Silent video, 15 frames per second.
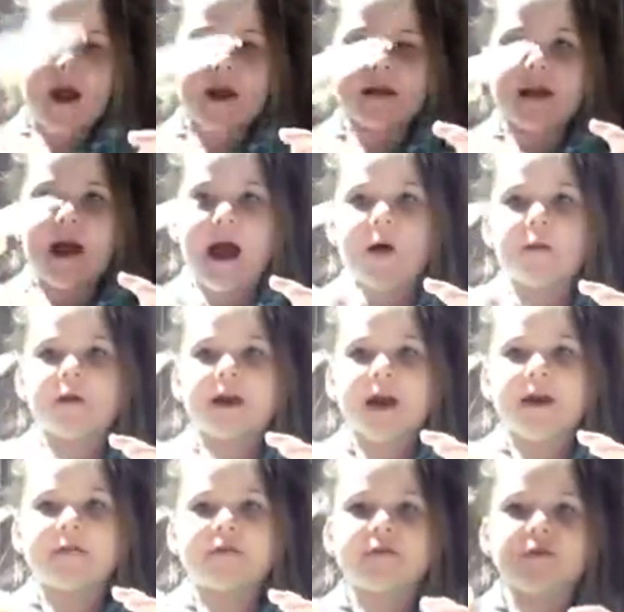And now we
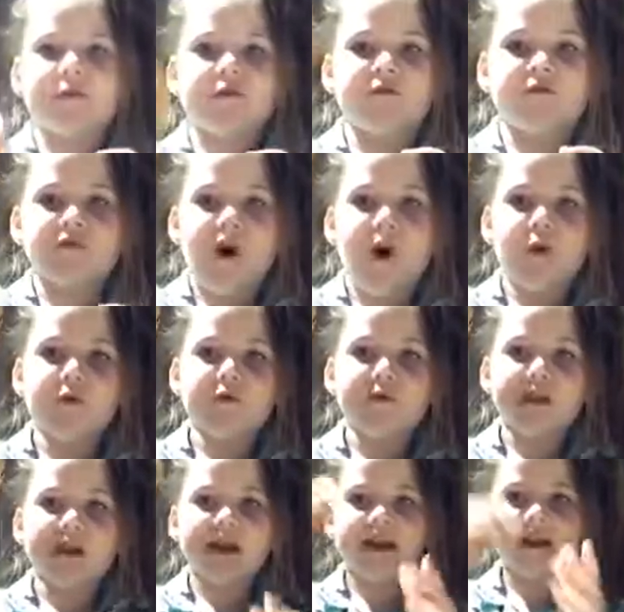have to roll
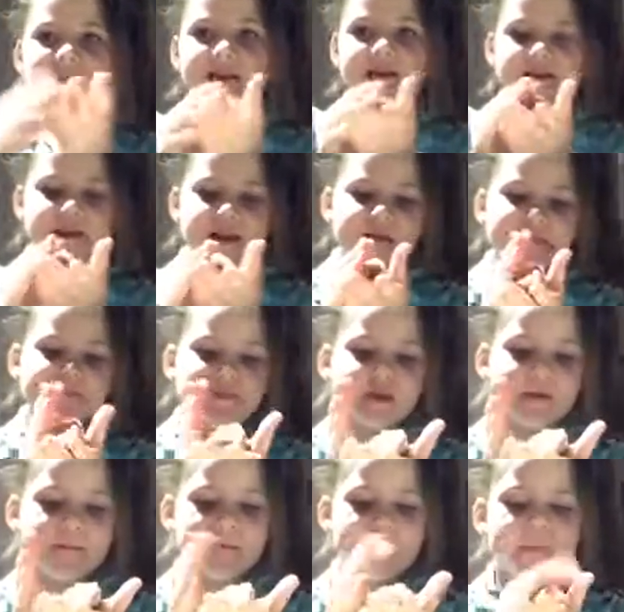these
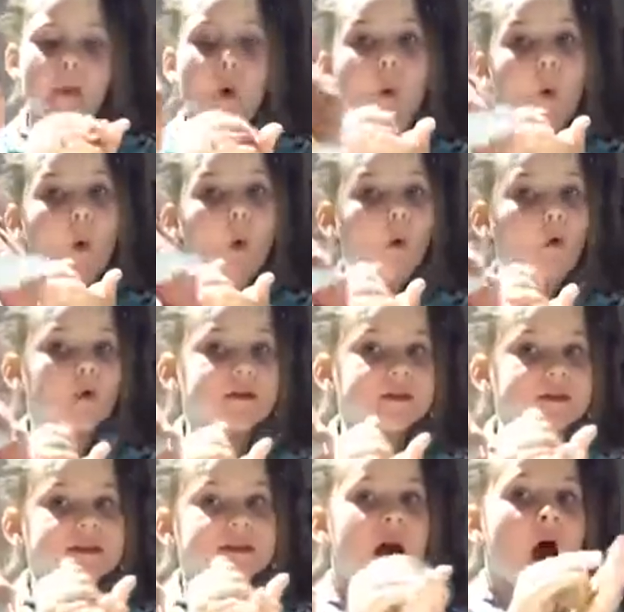into
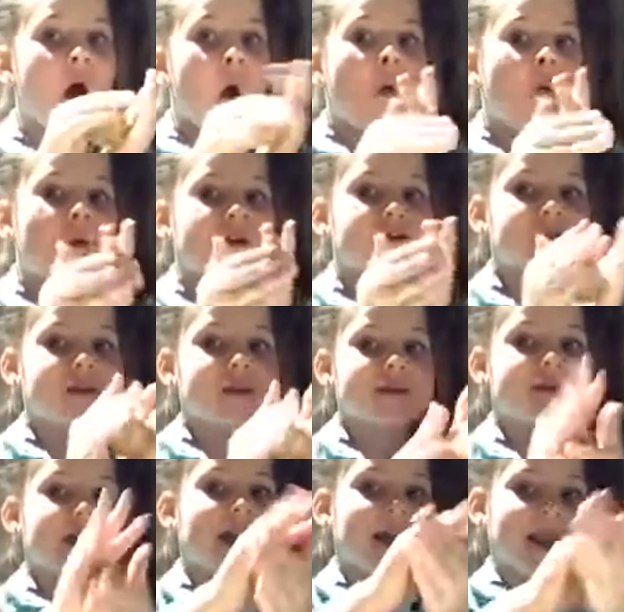balls, which
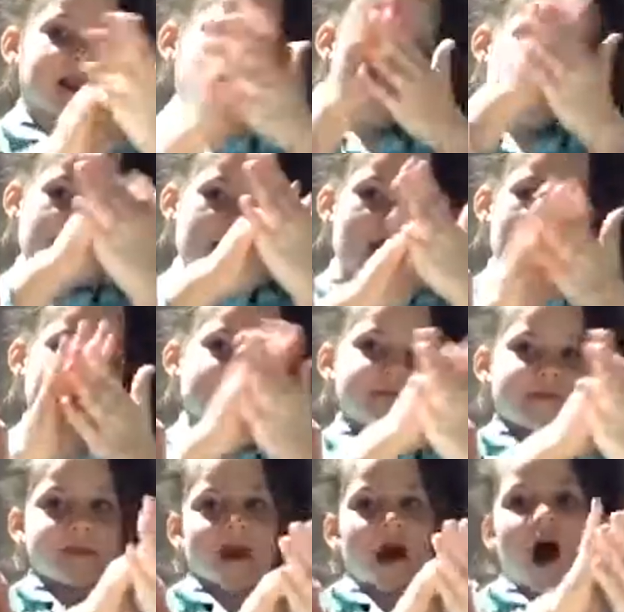is the
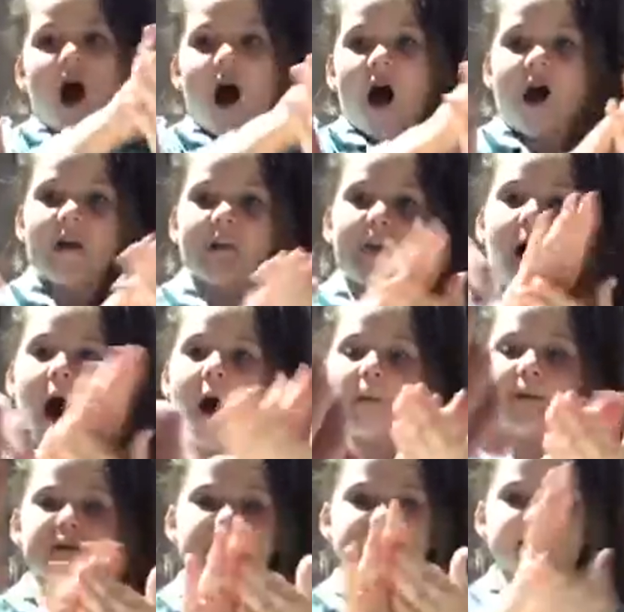hard
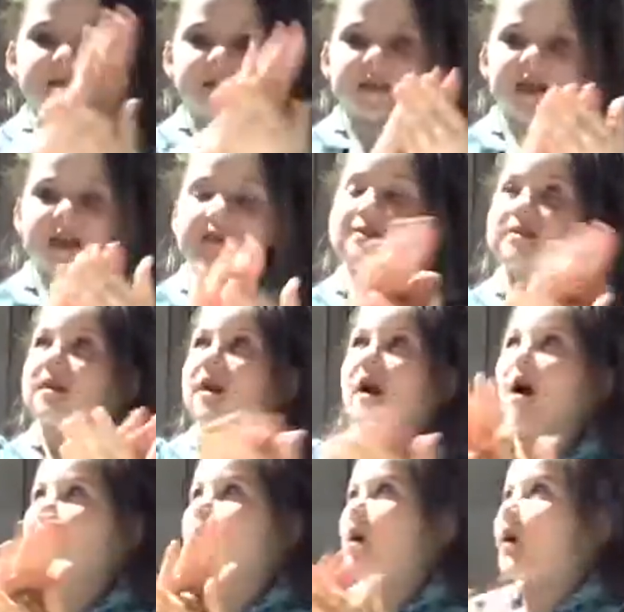part because it sticks to
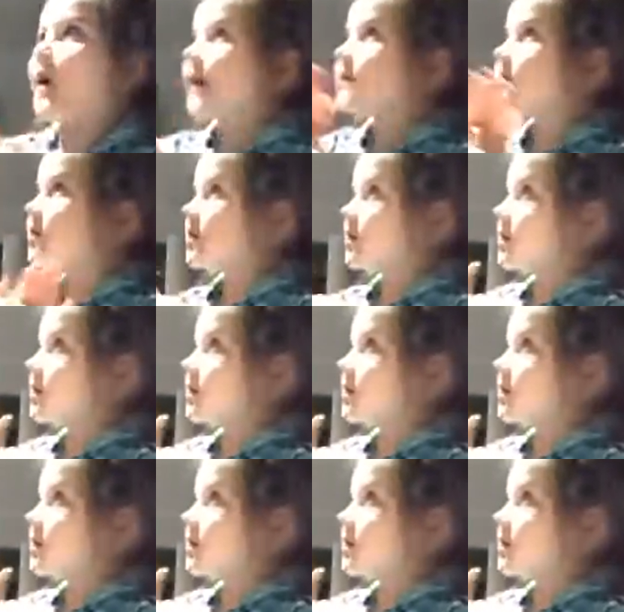your hands.